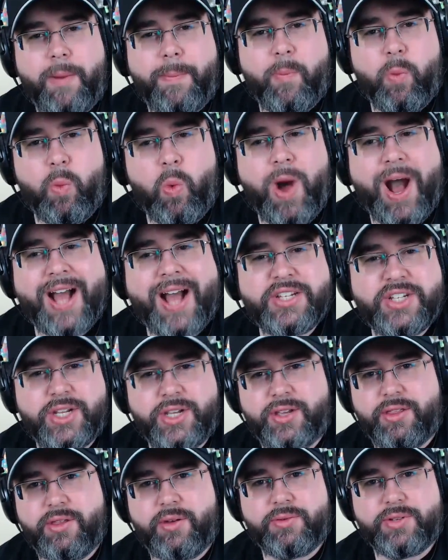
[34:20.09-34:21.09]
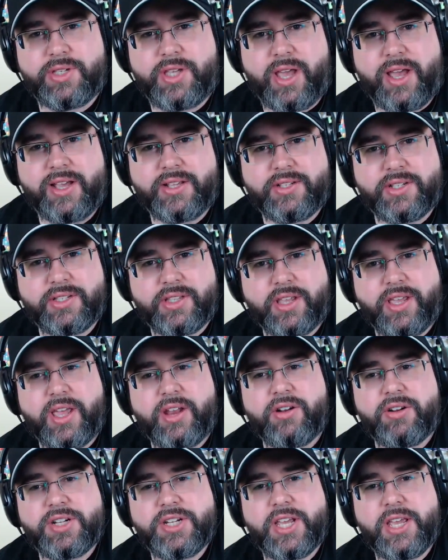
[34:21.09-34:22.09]
up watching those guys as like
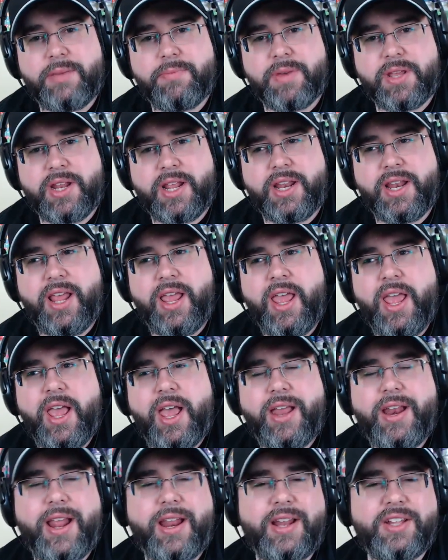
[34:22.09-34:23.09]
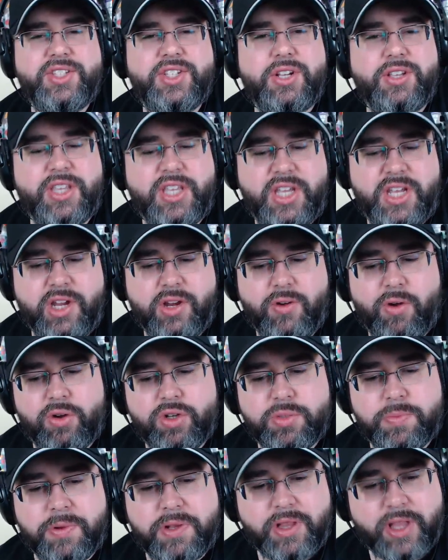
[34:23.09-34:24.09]
entertainment and not necessarily
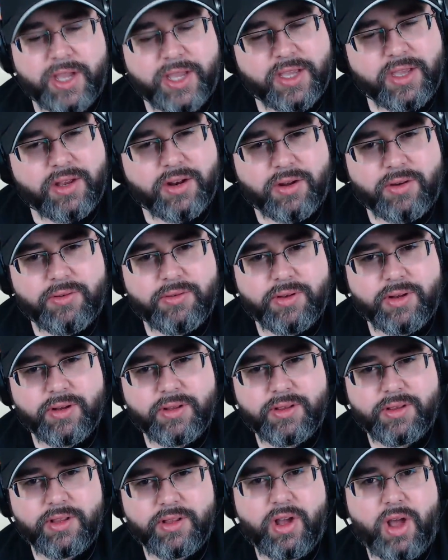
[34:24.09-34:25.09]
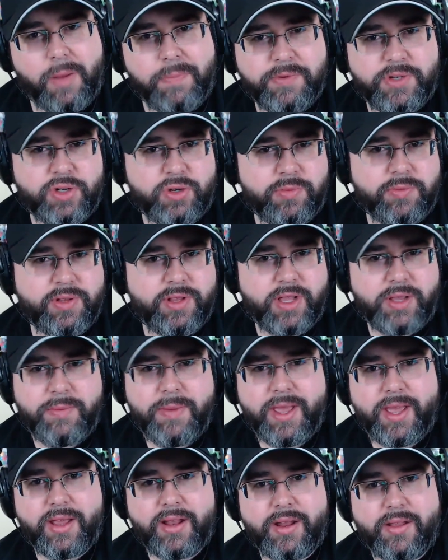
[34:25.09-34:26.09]
heroes, but like, you know, you look up to them, you're like,
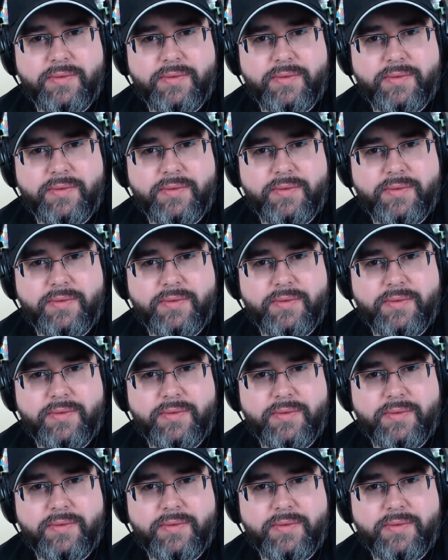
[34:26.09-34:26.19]
man.